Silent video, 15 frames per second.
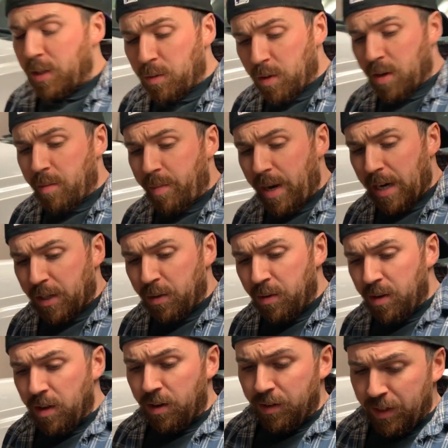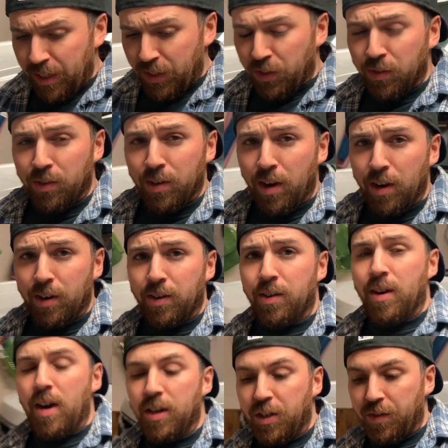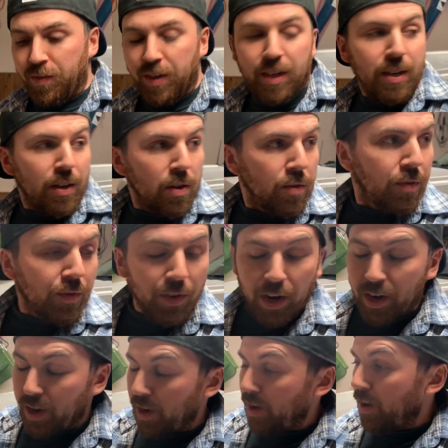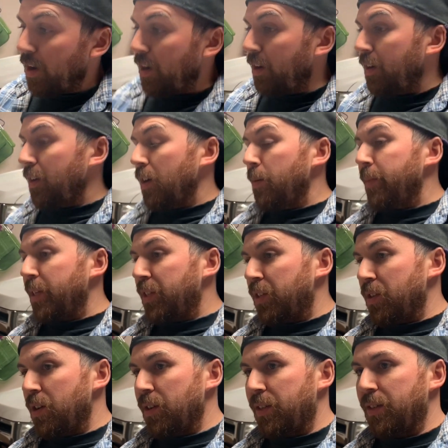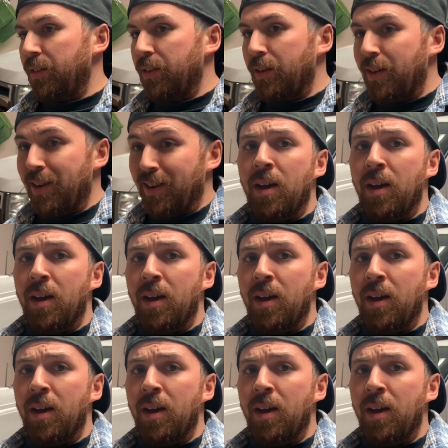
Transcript: Welcome back to another Diesel Dog Garage video. Friday night. I'm exhausted.